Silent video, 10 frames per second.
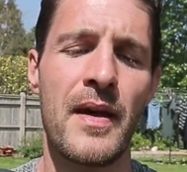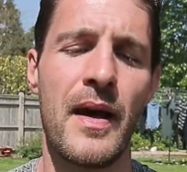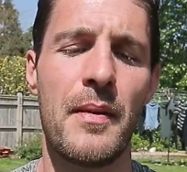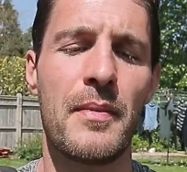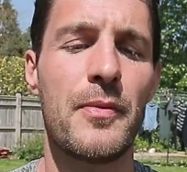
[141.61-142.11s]

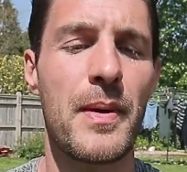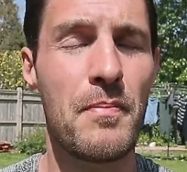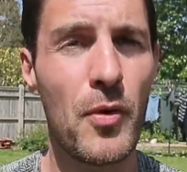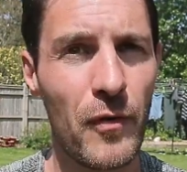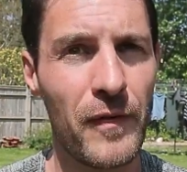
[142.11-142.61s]
a little bit
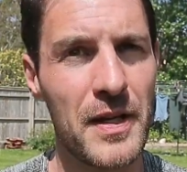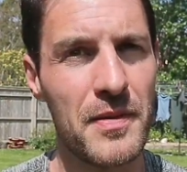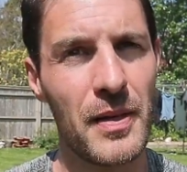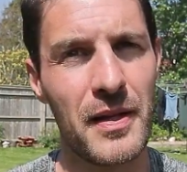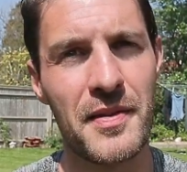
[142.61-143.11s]
more
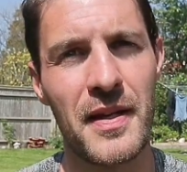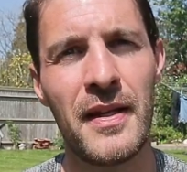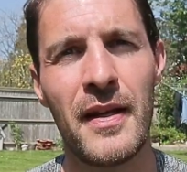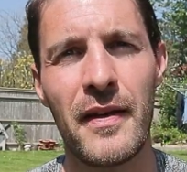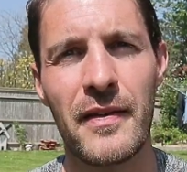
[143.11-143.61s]
flexibility
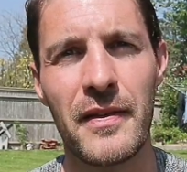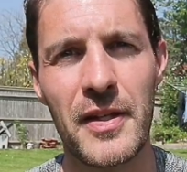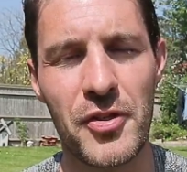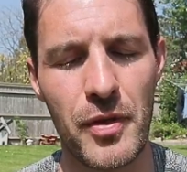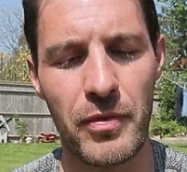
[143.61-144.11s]
than
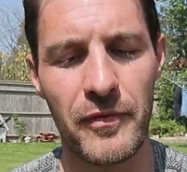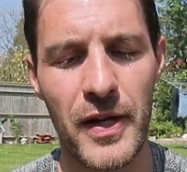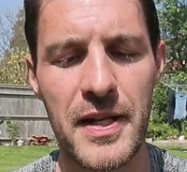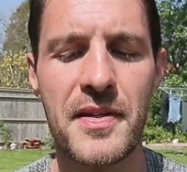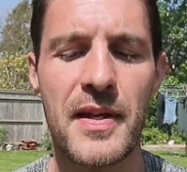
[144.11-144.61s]
this shoe
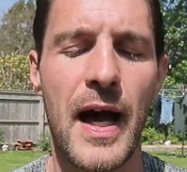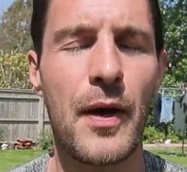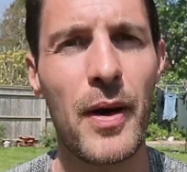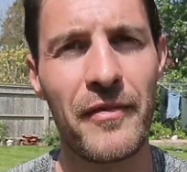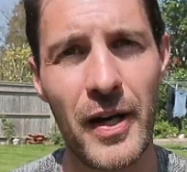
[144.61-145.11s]
provides.
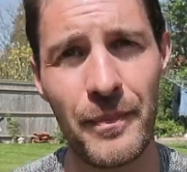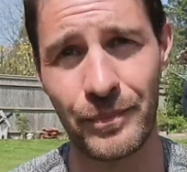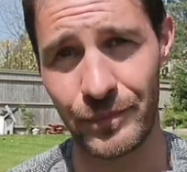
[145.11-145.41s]
However,